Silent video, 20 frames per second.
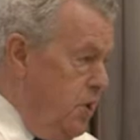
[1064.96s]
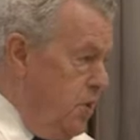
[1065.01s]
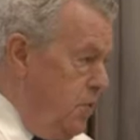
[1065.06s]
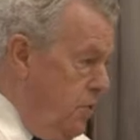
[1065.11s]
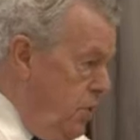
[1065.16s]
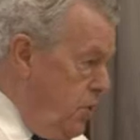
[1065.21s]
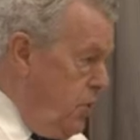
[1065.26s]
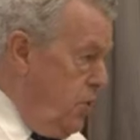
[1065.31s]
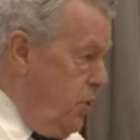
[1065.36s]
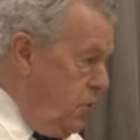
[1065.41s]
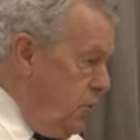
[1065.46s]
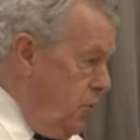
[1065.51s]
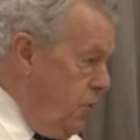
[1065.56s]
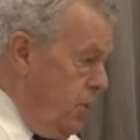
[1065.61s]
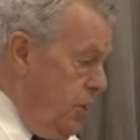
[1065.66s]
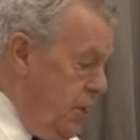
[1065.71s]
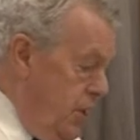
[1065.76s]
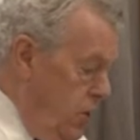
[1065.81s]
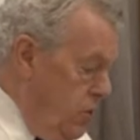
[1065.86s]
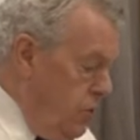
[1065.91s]
is what Dr.
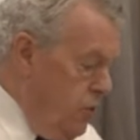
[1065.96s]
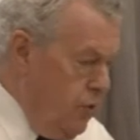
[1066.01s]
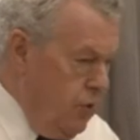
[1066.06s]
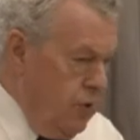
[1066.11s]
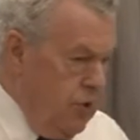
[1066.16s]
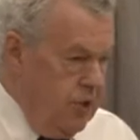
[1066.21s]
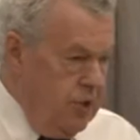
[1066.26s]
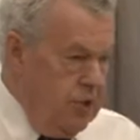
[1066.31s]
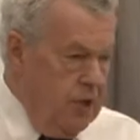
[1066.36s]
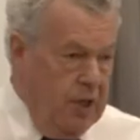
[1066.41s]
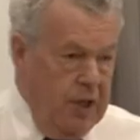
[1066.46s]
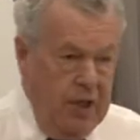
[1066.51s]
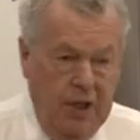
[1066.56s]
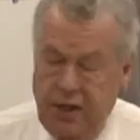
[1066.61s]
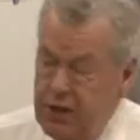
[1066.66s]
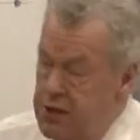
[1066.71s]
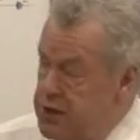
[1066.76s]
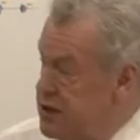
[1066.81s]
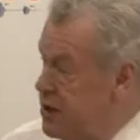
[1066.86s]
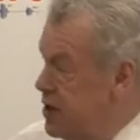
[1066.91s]
Goodard taught us
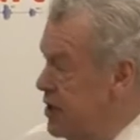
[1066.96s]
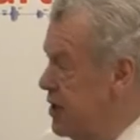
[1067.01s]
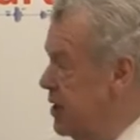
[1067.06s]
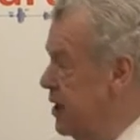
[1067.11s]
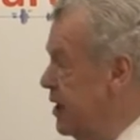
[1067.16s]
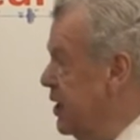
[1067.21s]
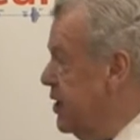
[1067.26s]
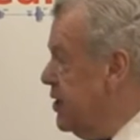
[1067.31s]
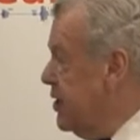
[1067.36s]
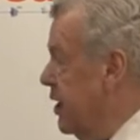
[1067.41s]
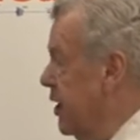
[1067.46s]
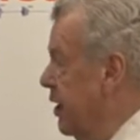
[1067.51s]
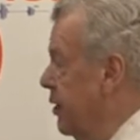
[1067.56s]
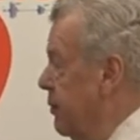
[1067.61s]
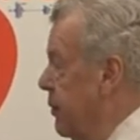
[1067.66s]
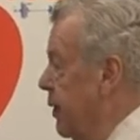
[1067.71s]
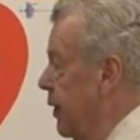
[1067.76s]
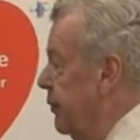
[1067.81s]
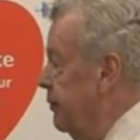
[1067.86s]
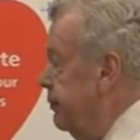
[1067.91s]
30 years
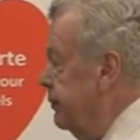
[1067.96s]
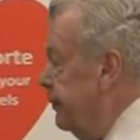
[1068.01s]
ago.